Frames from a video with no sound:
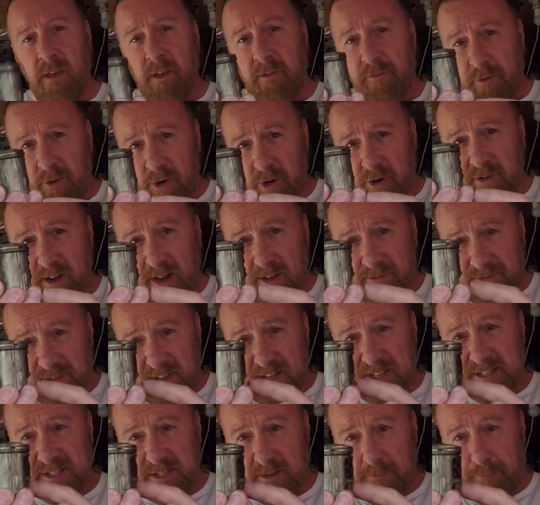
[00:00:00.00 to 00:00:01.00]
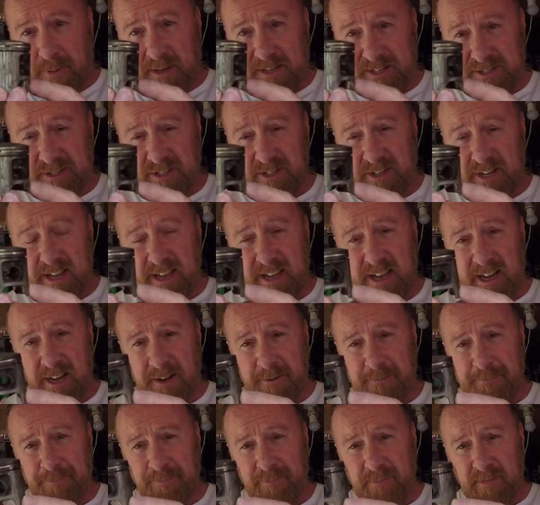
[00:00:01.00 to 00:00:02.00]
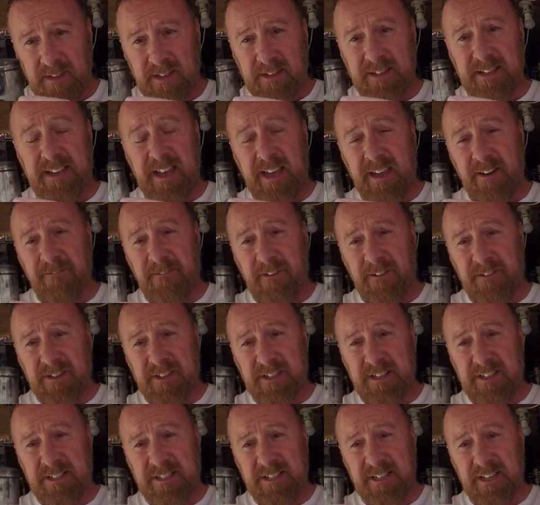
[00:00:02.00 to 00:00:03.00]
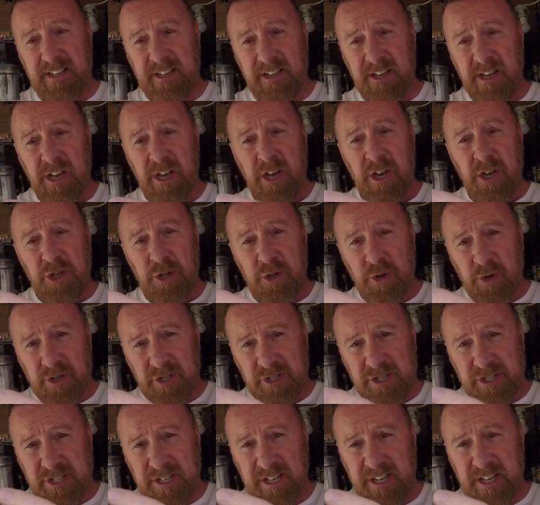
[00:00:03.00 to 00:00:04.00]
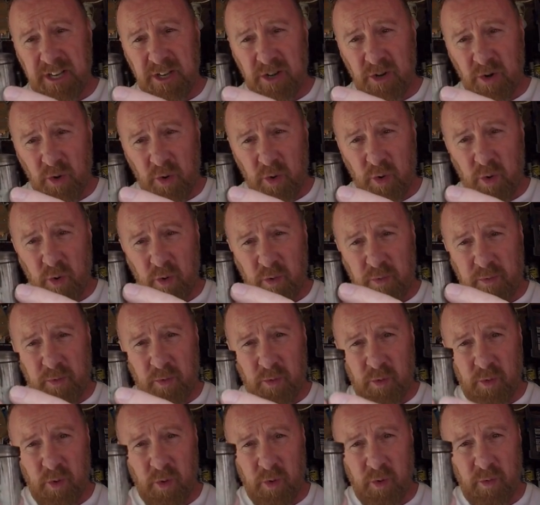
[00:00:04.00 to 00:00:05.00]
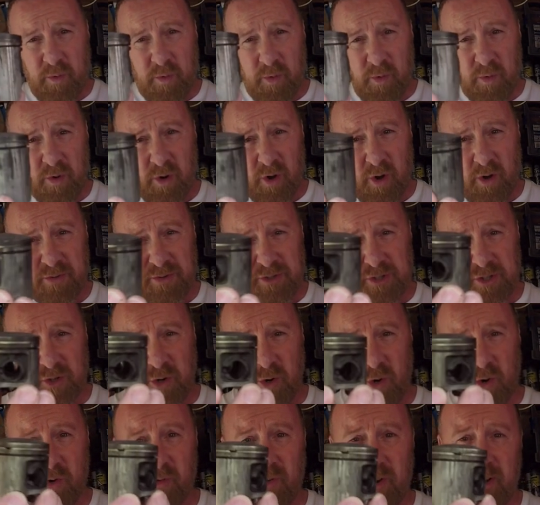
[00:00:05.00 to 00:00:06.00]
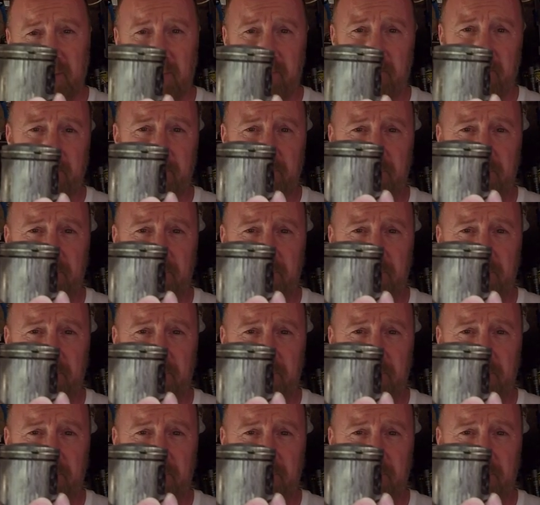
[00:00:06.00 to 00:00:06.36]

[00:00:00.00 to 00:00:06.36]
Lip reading: If you look around this piston here, it's again 50cc, you can see an awful, awful lot of scoring.